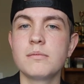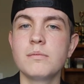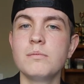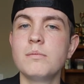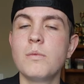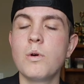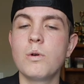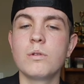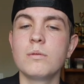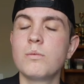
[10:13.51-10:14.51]

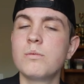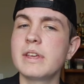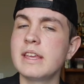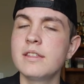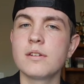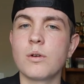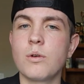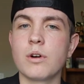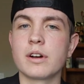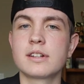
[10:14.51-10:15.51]
Probably either
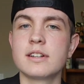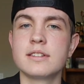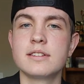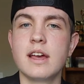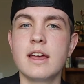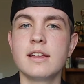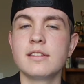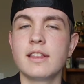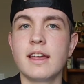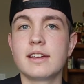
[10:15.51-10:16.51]
or, because
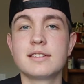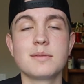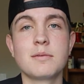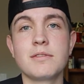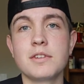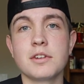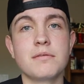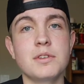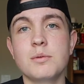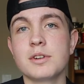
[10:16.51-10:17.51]
like some of
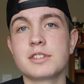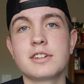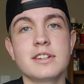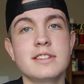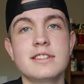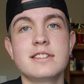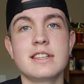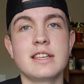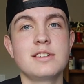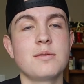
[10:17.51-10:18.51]
your viewers could
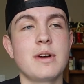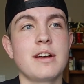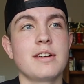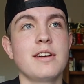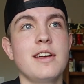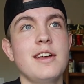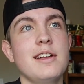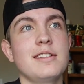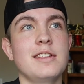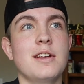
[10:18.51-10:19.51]
see to where,
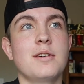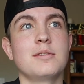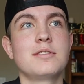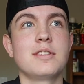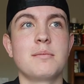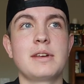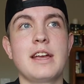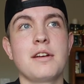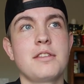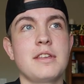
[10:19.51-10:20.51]
some
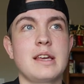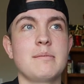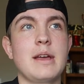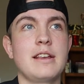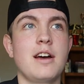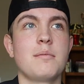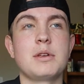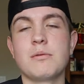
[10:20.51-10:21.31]
care thing may not be